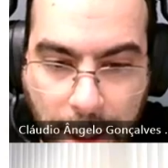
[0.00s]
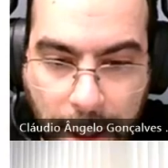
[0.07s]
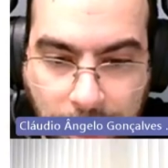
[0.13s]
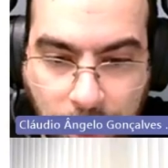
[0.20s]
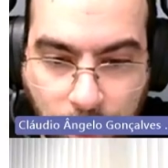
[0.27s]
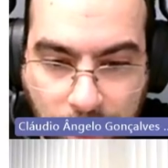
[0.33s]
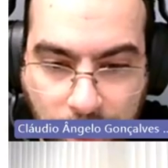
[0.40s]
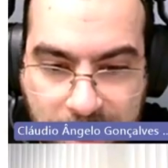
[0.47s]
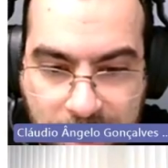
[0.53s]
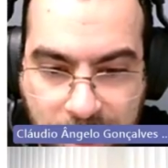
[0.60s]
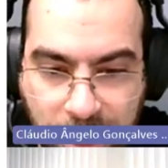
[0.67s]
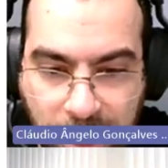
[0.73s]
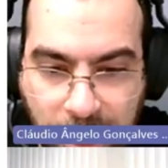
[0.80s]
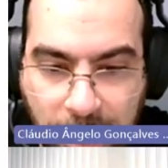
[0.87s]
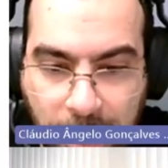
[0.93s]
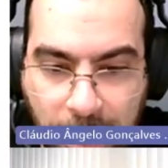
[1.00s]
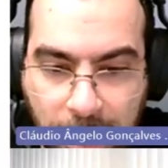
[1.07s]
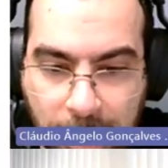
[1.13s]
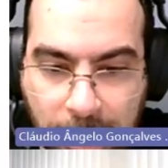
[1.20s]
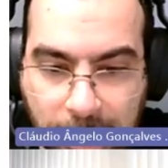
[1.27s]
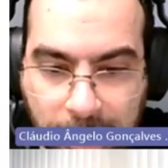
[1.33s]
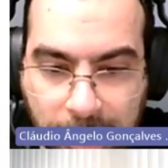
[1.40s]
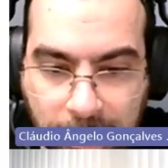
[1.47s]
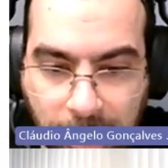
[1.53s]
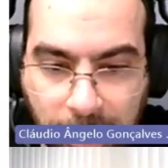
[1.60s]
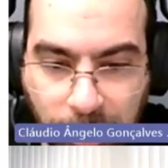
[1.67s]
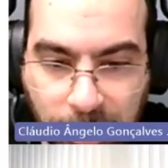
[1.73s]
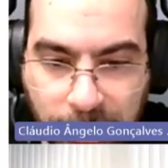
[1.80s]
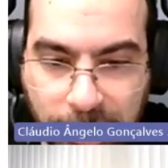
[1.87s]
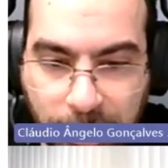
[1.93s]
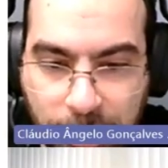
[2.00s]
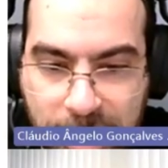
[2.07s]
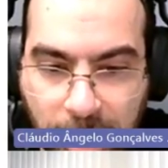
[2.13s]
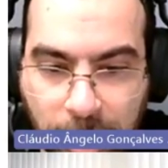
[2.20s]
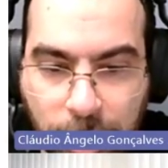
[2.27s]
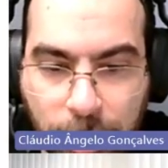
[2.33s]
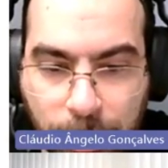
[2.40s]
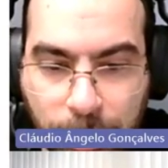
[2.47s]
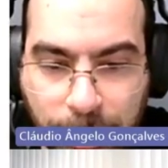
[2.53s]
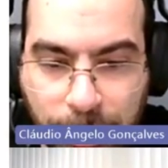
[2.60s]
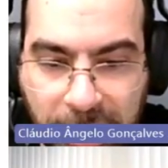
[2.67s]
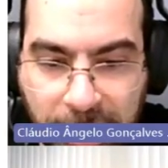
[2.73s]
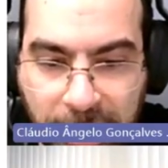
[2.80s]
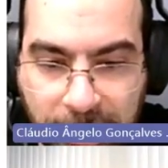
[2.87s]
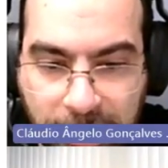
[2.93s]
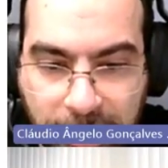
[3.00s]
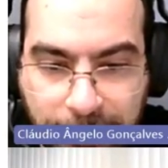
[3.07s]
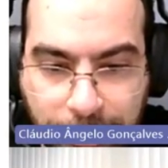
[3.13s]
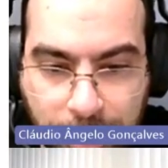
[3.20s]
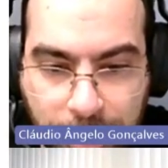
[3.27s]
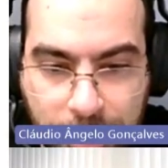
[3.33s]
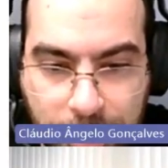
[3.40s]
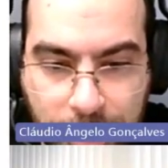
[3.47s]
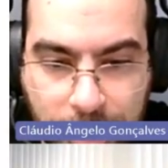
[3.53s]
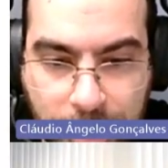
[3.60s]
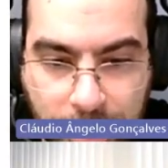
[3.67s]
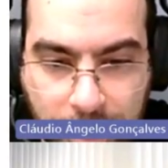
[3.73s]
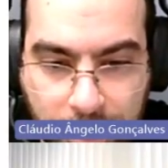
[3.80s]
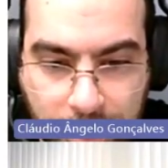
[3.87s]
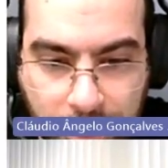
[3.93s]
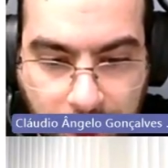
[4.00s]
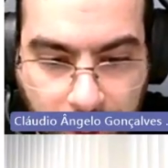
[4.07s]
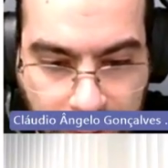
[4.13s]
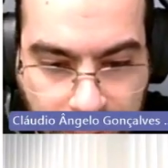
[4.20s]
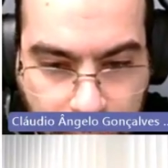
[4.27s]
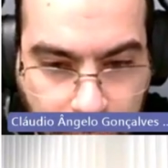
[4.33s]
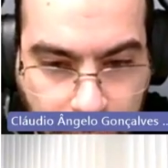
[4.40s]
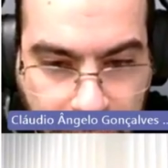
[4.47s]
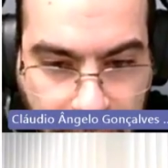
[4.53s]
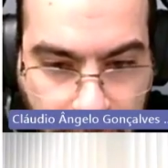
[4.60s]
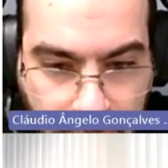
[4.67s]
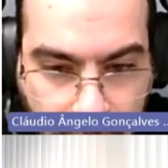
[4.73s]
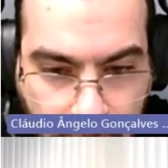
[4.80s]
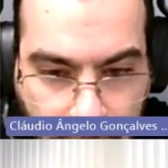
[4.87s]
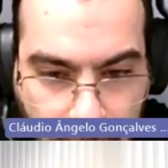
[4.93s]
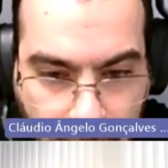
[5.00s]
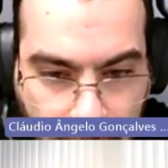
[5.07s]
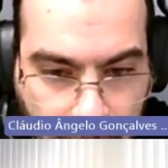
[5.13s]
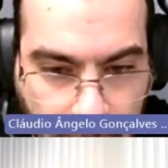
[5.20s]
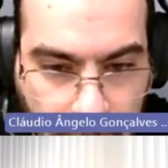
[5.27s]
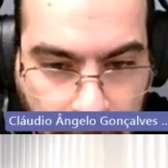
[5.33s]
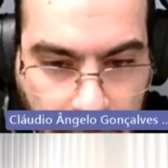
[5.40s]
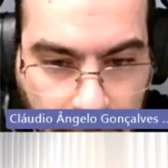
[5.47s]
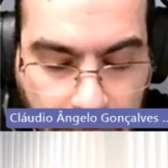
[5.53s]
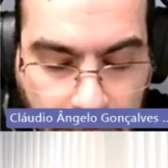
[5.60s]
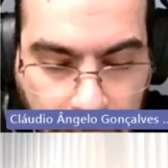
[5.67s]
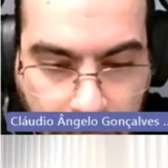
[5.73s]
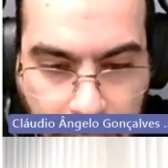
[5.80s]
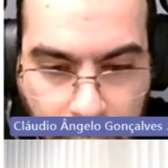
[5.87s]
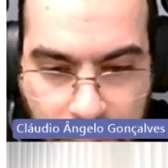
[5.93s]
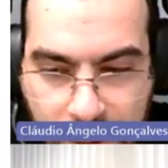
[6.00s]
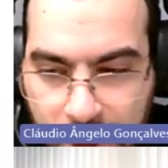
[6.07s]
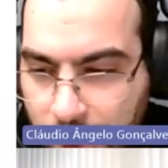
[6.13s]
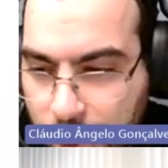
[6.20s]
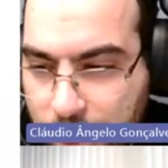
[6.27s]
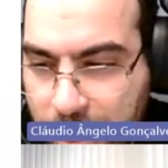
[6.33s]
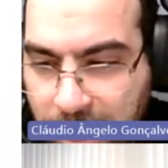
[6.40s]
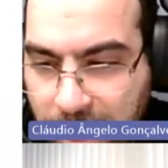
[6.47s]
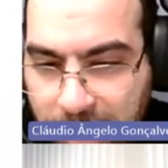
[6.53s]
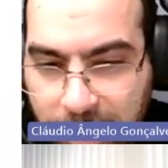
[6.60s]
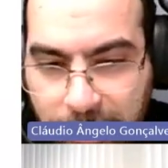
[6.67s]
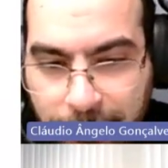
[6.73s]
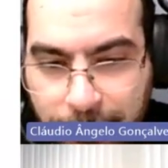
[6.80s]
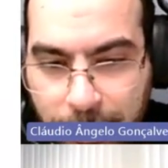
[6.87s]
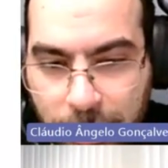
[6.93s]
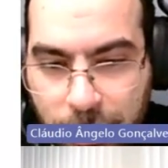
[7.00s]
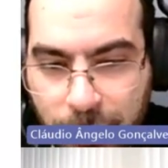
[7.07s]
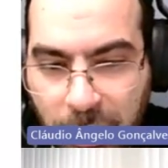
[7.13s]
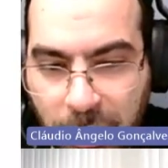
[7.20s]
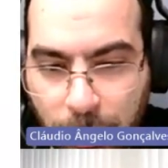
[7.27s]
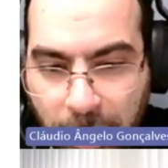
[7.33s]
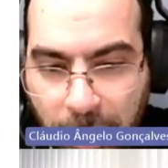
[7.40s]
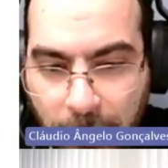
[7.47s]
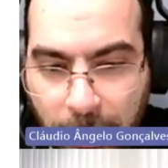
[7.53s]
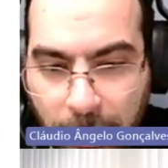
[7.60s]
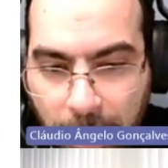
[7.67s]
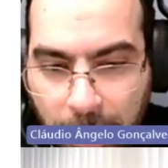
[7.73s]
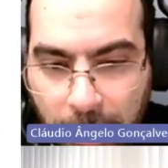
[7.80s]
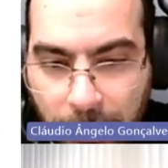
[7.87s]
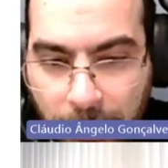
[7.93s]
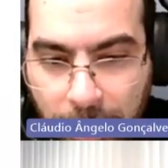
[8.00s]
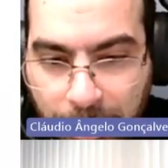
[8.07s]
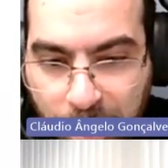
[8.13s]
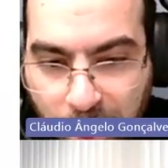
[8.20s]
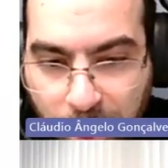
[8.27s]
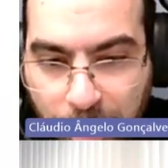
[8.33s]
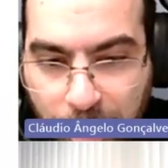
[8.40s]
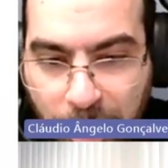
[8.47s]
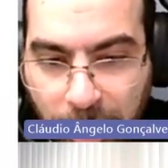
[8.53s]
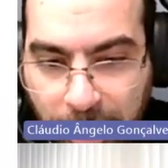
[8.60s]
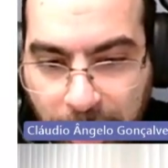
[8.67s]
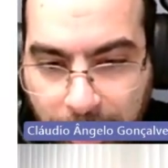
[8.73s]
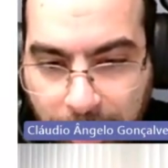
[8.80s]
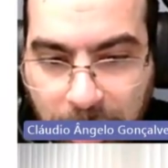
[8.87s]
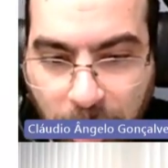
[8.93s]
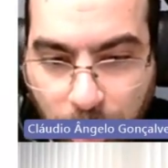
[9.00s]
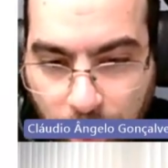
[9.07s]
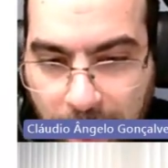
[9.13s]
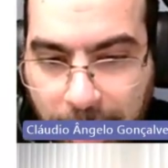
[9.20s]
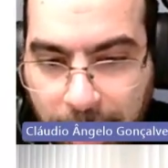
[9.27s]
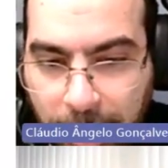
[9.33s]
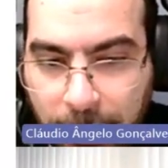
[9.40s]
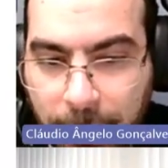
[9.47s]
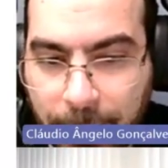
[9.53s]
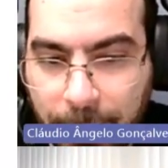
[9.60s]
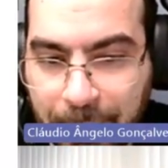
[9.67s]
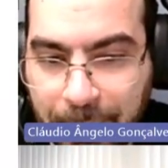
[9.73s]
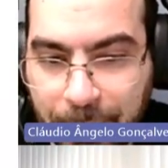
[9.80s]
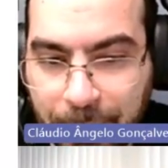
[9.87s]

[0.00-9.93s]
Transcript: And you will see that there will start to be a difference. Here I zoomed in, and you'll start to see a difference between the purple and the blue line.